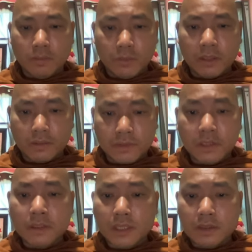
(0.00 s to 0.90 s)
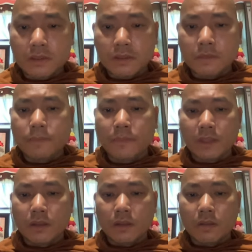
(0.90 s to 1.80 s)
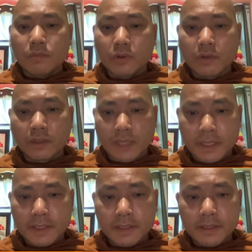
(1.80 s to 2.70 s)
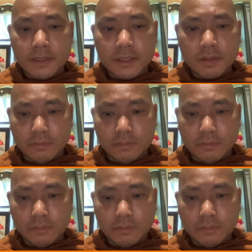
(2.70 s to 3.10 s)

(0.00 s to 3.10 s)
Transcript: because it teaches moral lesson,